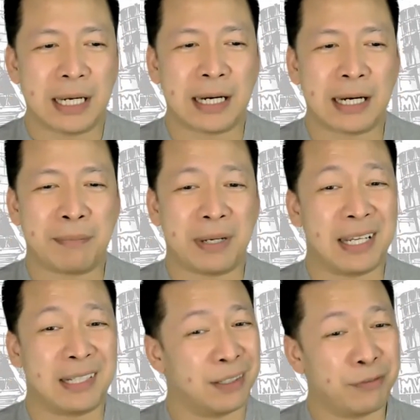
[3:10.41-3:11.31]

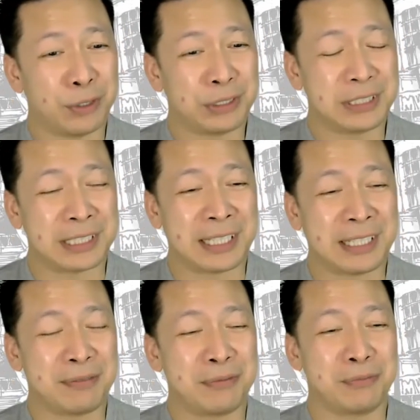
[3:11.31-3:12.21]
And
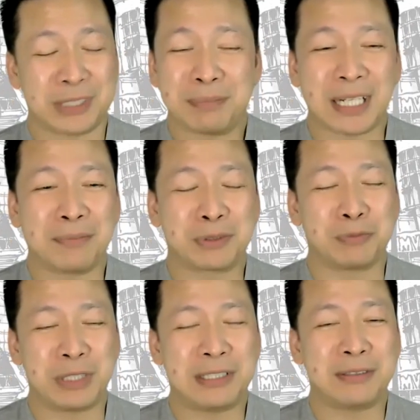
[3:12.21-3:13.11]
unfortunately, sometimes
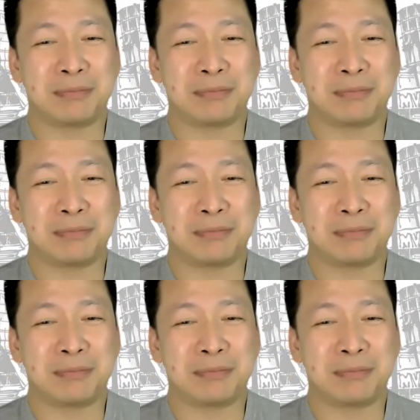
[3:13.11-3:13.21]
we